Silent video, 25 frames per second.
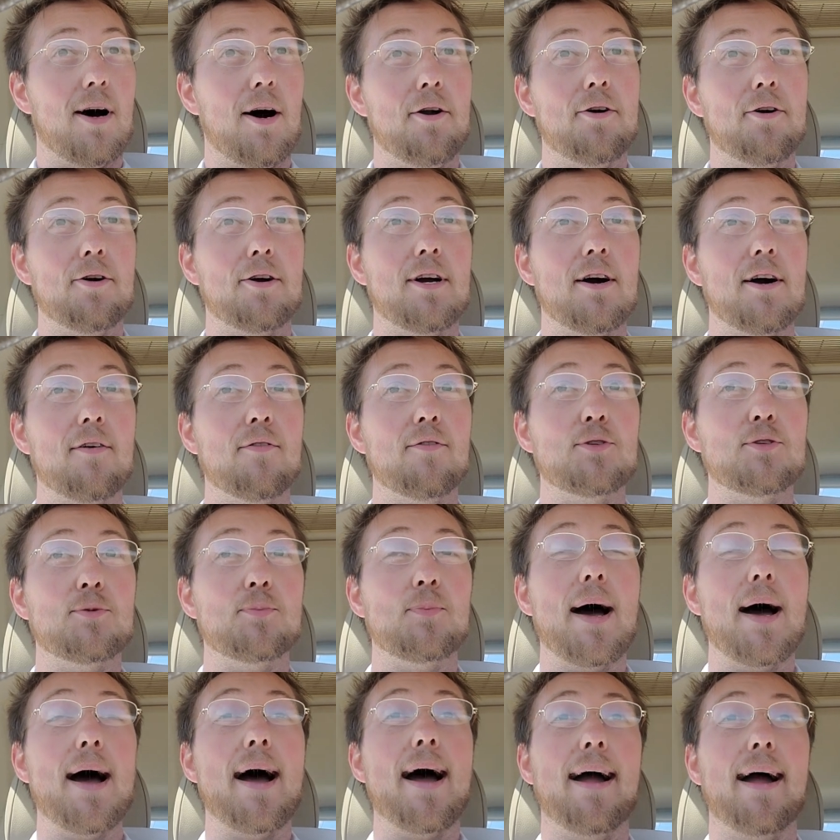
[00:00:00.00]
Undercover
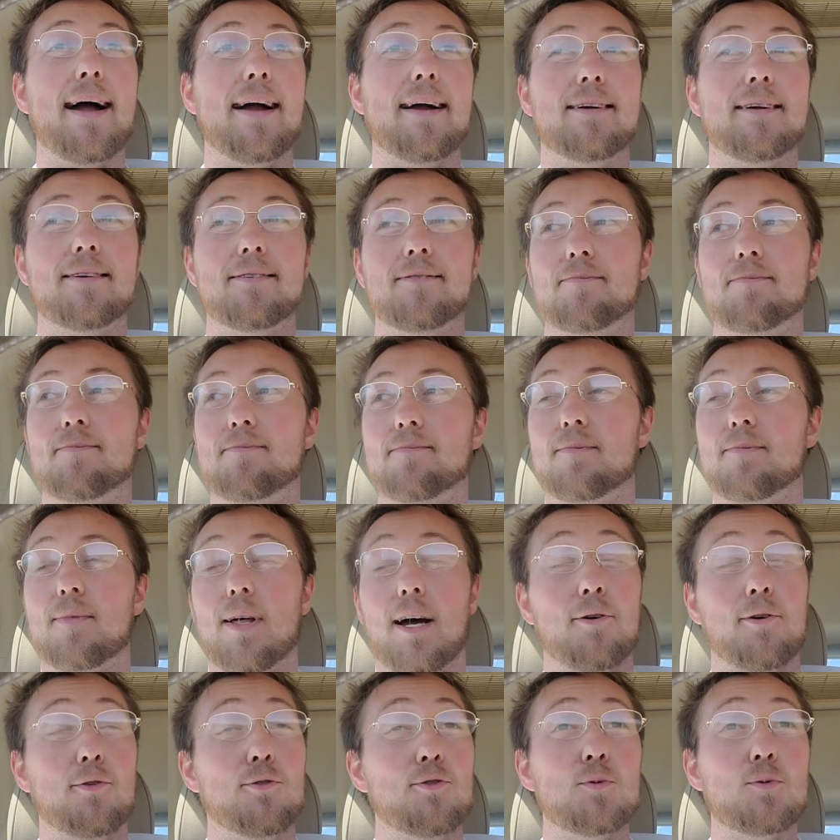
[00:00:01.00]
spy.
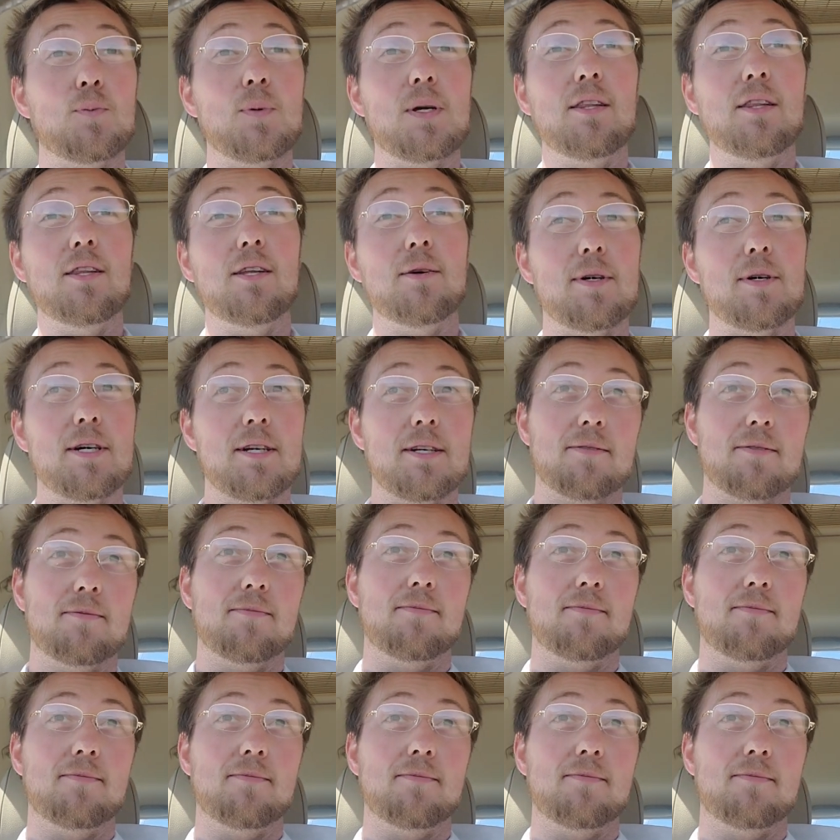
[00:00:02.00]
I go the speed limit.